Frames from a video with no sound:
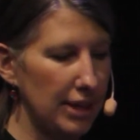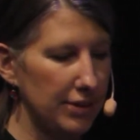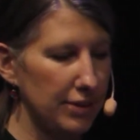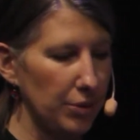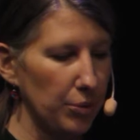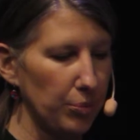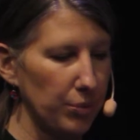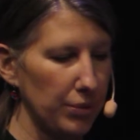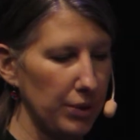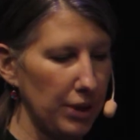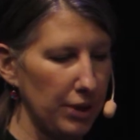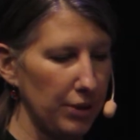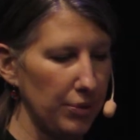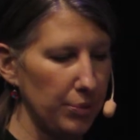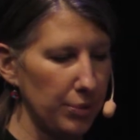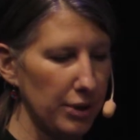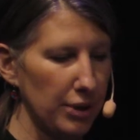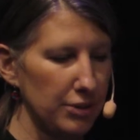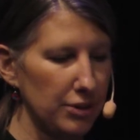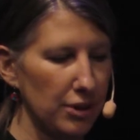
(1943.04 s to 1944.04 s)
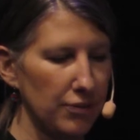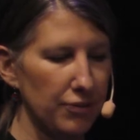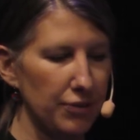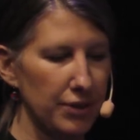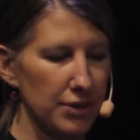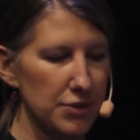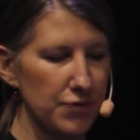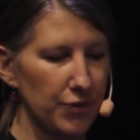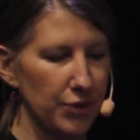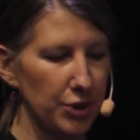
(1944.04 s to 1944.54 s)
at the World
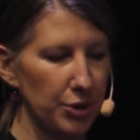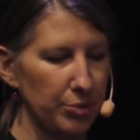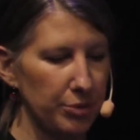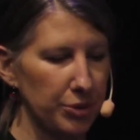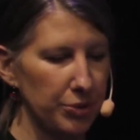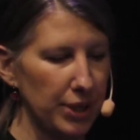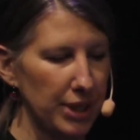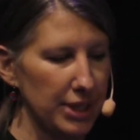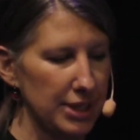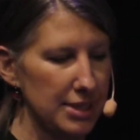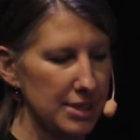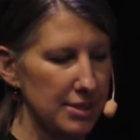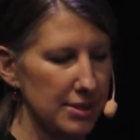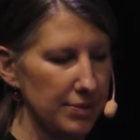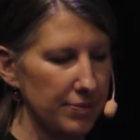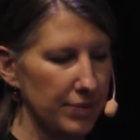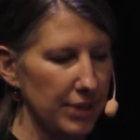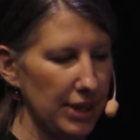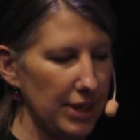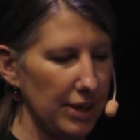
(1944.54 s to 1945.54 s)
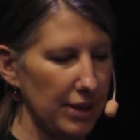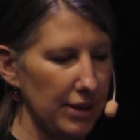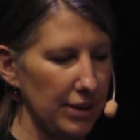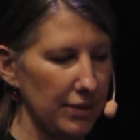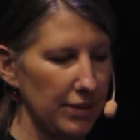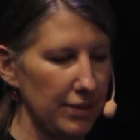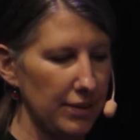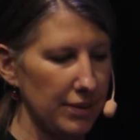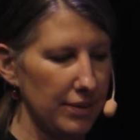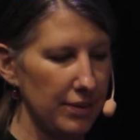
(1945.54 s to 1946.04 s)
Conference for Human Rights
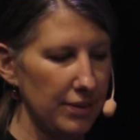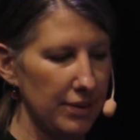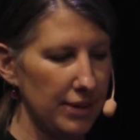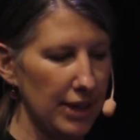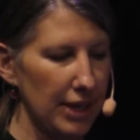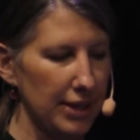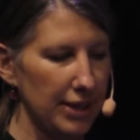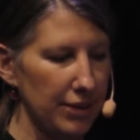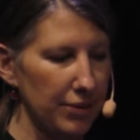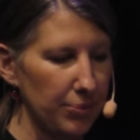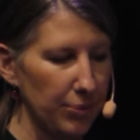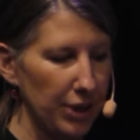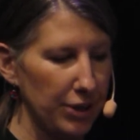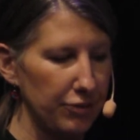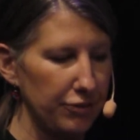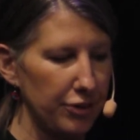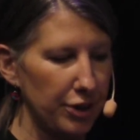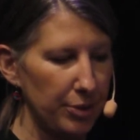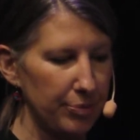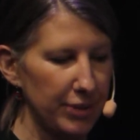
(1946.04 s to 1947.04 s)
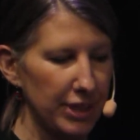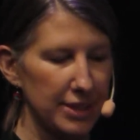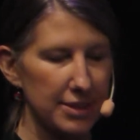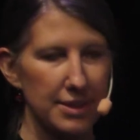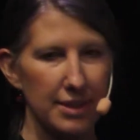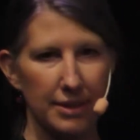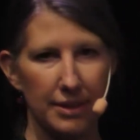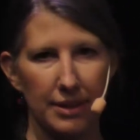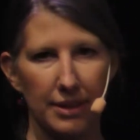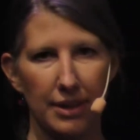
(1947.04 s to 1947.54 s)
they reaffirmed
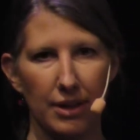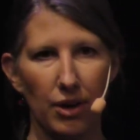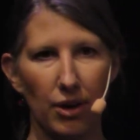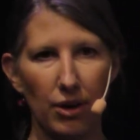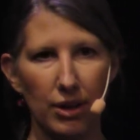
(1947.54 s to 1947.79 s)
that